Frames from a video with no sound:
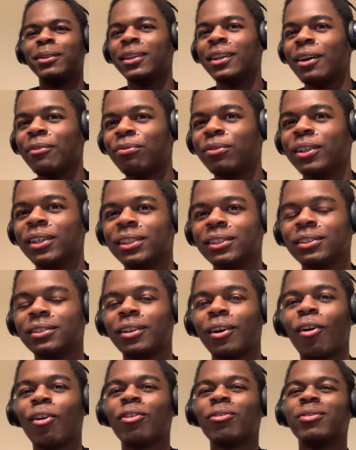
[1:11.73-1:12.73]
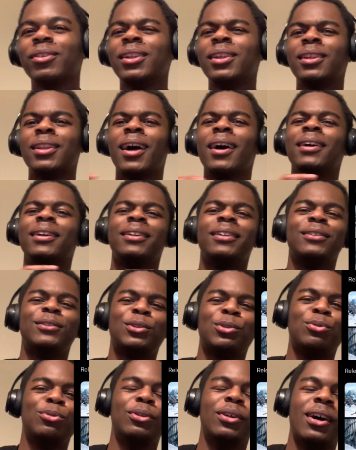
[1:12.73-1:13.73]
Netflix, aren't really like
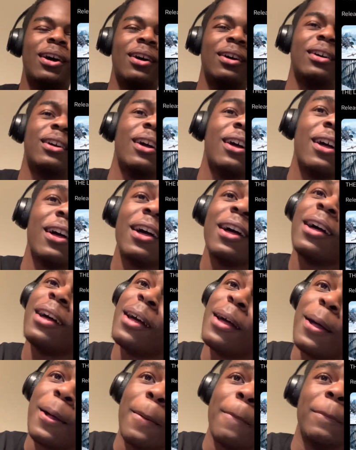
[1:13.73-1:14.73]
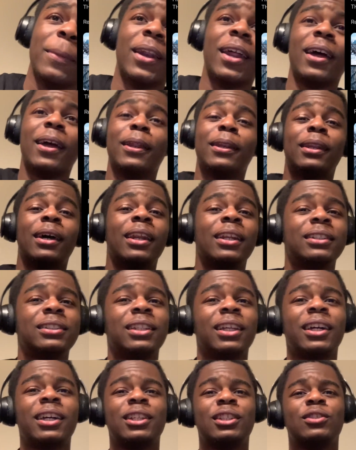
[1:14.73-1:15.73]
too young. But hey, now let's
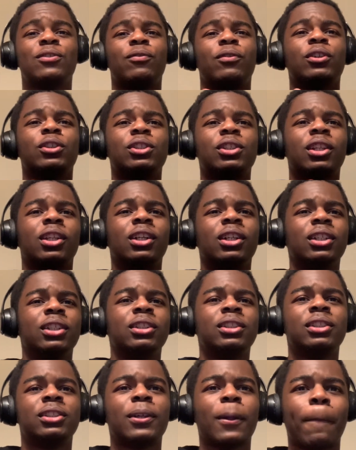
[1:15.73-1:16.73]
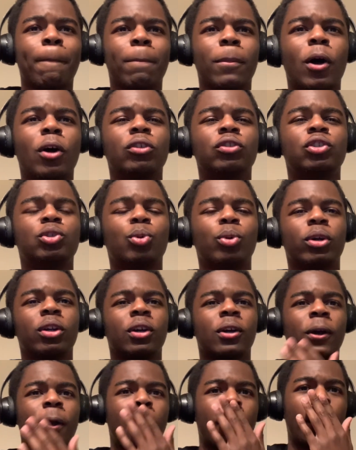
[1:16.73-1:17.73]
look at his first looks on
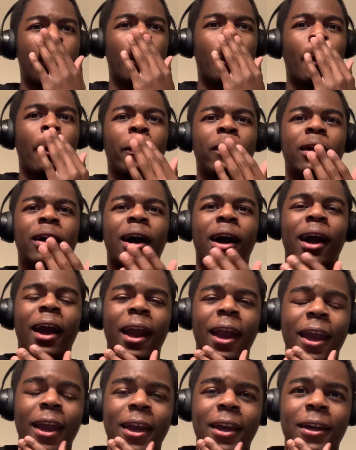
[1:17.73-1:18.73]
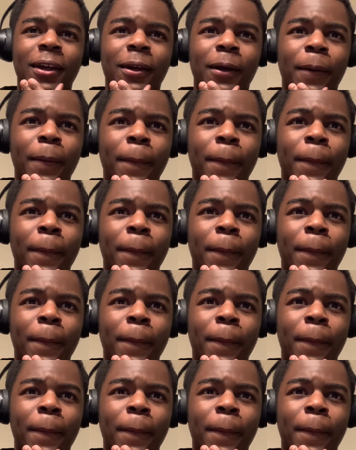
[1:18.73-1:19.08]
Twitter. We got Aang.